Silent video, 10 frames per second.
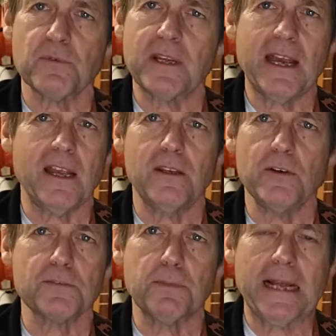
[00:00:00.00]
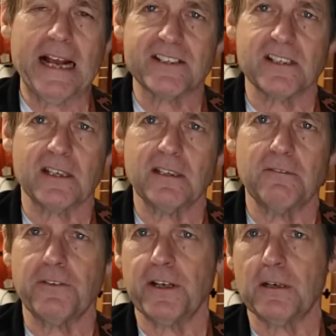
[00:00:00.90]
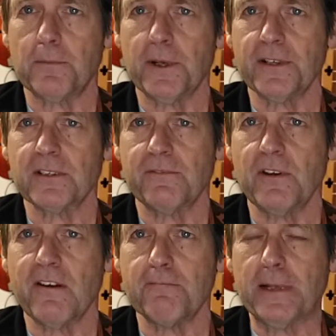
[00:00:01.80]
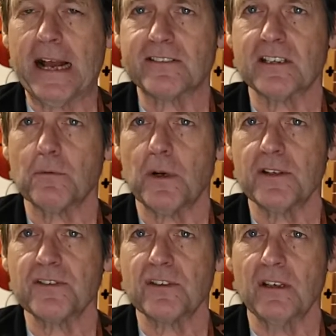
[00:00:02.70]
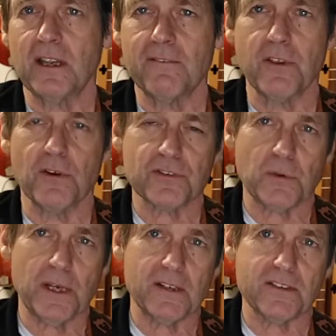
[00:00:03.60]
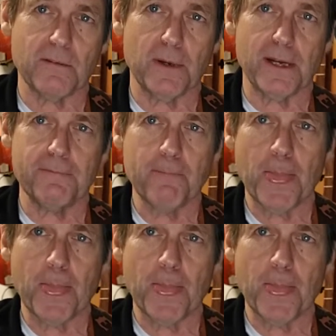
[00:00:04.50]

We can't use plastic finger picks. If you have plastic ones, you can give those away to somebody.